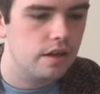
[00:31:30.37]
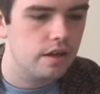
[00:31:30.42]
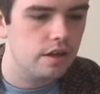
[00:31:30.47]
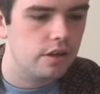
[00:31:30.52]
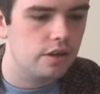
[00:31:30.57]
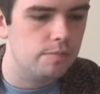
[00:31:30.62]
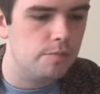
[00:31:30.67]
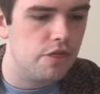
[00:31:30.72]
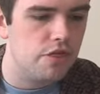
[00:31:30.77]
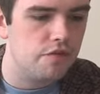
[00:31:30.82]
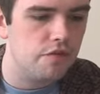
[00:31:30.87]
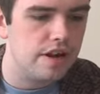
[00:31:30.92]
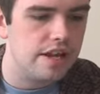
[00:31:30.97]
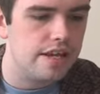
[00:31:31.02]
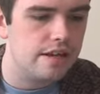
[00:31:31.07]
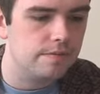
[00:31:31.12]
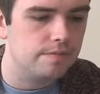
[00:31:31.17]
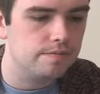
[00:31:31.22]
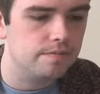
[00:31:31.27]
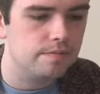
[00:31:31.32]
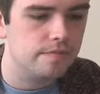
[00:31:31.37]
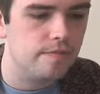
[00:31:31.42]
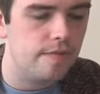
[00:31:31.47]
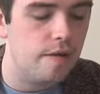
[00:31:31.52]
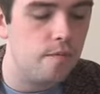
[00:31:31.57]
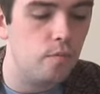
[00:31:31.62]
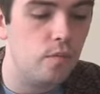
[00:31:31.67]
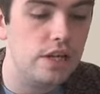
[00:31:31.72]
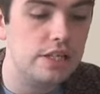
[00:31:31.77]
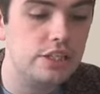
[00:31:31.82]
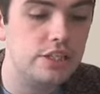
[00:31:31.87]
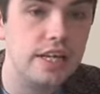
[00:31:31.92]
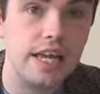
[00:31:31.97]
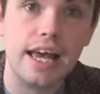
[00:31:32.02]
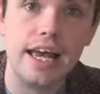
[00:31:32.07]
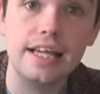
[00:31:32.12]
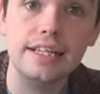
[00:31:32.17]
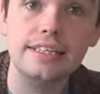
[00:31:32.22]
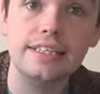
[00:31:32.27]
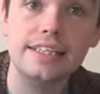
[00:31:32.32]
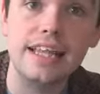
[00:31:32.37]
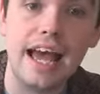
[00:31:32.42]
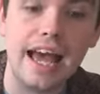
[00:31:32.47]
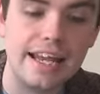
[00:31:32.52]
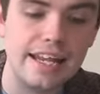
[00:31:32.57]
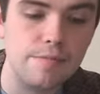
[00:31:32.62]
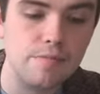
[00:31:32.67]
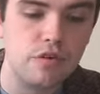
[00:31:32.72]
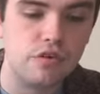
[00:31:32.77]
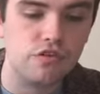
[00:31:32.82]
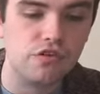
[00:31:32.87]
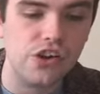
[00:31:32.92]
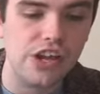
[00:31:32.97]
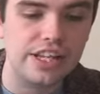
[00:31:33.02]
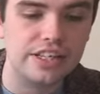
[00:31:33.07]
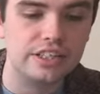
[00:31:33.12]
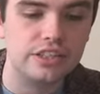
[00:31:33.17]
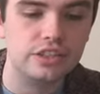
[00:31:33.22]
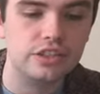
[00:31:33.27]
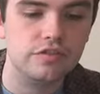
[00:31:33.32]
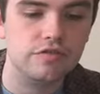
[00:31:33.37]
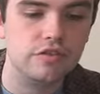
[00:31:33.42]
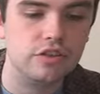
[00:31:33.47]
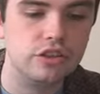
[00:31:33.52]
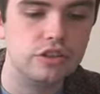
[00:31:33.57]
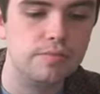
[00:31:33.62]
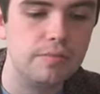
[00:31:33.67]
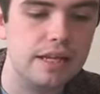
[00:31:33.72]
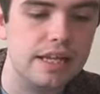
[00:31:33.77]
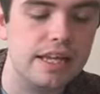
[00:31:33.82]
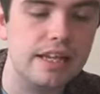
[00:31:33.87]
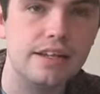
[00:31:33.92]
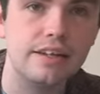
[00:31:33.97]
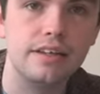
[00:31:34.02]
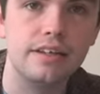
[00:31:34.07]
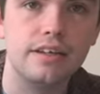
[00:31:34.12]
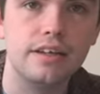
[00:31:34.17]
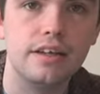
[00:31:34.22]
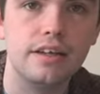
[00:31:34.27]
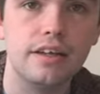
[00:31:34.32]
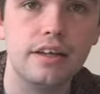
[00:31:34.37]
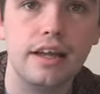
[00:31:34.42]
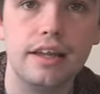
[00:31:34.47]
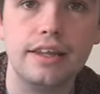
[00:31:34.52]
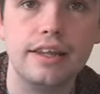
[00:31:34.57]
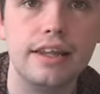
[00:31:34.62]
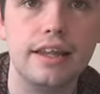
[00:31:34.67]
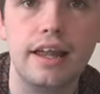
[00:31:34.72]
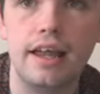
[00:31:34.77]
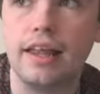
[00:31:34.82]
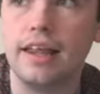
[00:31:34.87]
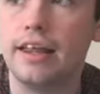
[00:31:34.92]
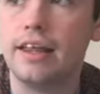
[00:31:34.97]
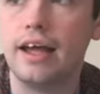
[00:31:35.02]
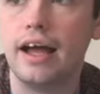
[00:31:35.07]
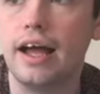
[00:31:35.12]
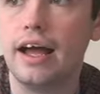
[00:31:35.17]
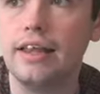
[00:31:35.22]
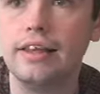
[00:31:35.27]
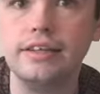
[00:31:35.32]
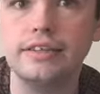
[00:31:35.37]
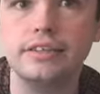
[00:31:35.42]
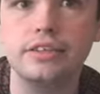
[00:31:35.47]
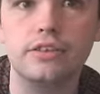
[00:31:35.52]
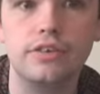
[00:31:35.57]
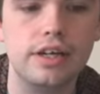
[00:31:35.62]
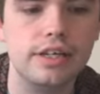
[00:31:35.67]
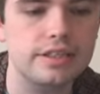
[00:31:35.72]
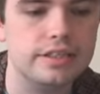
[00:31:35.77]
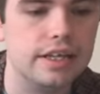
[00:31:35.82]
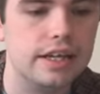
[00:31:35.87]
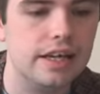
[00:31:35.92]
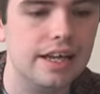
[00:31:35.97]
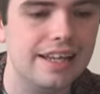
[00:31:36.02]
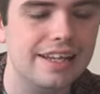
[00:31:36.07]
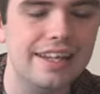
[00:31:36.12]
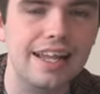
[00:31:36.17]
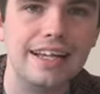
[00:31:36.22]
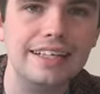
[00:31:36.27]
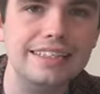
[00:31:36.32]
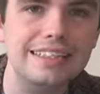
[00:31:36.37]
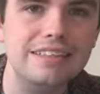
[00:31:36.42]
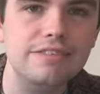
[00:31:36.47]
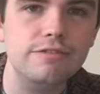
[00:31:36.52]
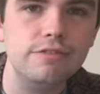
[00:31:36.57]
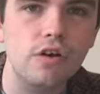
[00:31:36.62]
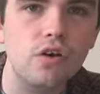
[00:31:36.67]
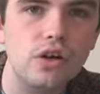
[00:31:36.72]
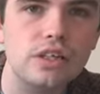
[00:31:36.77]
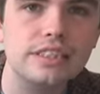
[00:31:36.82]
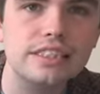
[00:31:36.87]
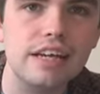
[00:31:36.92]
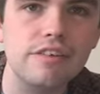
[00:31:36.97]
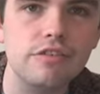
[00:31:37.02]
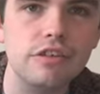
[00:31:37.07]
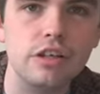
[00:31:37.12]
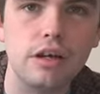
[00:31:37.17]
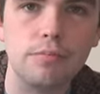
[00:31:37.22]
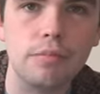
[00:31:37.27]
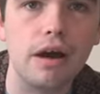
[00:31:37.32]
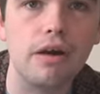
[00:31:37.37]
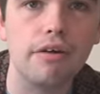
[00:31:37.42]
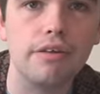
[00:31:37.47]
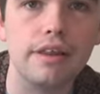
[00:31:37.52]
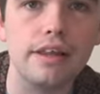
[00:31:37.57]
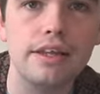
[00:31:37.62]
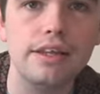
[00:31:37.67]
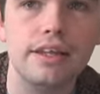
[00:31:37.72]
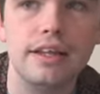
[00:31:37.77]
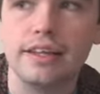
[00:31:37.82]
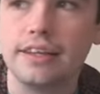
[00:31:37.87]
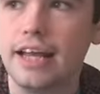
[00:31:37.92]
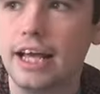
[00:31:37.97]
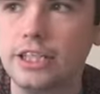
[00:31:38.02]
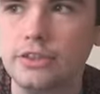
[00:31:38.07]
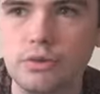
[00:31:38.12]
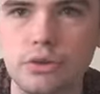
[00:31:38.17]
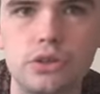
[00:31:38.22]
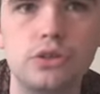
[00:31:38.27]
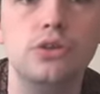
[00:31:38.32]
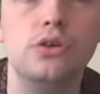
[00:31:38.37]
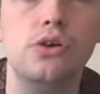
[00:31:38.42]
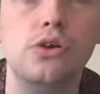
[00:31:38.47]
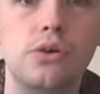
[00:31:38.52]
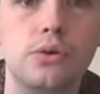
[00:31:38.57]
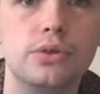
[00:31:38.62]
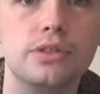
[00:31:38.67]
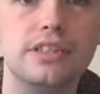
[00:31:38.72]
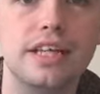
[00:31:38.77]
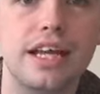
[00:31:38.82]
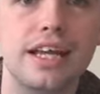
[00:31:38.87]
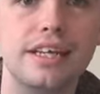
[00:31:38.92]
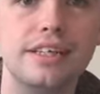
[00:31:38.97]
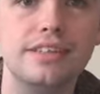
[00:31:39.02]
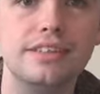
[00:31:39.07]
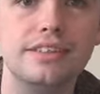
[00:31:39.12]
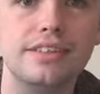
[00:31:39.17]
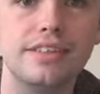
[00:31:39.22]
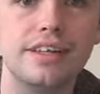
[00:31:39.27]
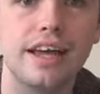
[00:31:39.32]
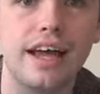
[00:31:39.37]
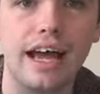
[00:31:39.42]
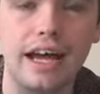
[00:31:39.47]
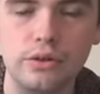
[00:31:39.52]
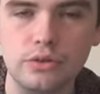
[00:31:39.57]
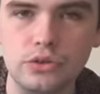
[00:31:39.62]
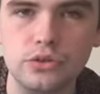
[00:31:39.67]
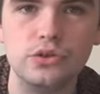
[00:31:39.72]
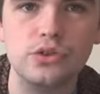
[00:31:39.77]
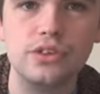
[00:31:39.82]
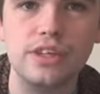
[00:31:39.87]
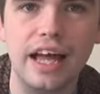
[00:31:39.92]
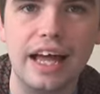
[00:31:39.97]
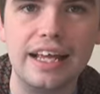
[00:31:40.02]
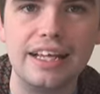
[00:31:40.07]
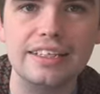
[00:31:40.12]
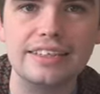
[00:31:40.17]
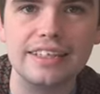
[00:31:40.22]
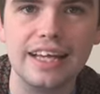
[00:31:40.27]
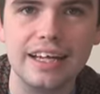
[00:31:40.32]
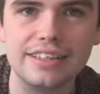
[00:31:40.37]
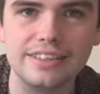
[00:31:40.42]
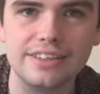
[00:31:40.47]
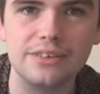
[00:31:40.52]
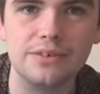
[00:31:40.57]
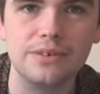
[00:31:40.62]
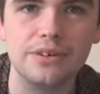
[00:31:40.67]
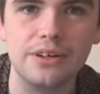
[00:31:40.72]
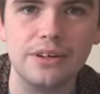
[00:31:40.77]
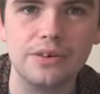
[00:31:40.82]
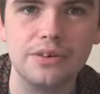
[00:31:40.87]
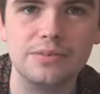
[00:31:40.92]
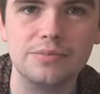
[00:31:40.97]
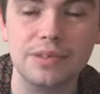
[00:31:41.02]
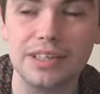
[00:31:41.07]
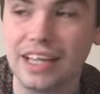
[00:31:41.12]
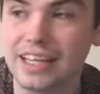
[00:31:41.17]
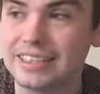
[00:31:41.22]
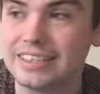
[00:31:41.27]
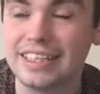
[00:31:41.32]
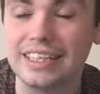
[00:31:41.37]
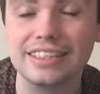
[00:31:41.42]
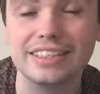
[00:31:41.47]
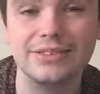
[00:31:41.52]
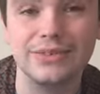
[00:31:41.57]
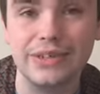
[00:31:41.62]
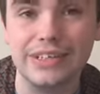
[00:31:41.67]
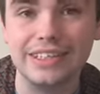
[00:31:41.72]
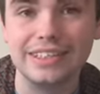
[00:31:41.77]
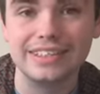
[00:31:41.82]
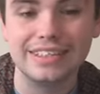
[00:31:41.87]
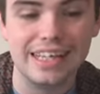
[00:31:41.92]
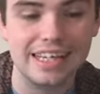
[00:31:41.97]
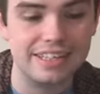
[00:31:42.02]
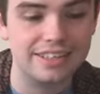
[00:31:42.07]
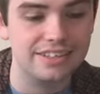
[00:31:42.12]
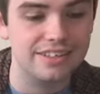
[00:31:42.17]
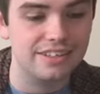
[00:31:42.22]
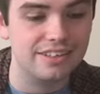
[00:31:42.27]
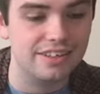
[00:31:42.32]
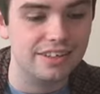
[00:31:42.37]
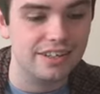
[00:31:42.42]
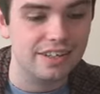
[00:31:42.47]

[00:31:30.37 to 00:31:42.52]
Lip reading: Number 3, in which year did the Edinburgh Fringe first begin? I think it's crazy. 1947, apparently. That's what Google says. How true that is, I don't know, but that's the answer we're going to stick to.